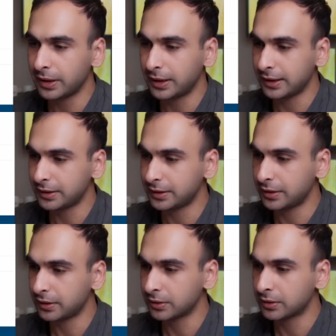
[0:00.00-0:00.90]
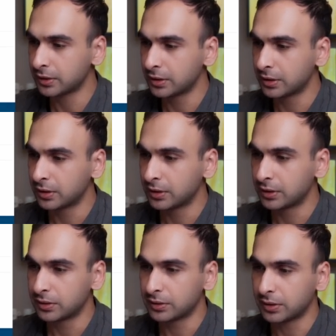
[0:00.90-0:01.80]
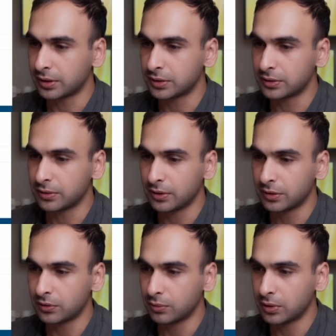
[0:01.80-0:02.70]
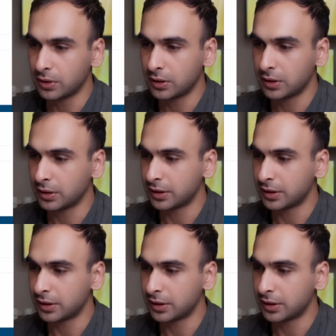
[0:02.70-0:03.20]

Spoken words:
dates here. So let's do this one.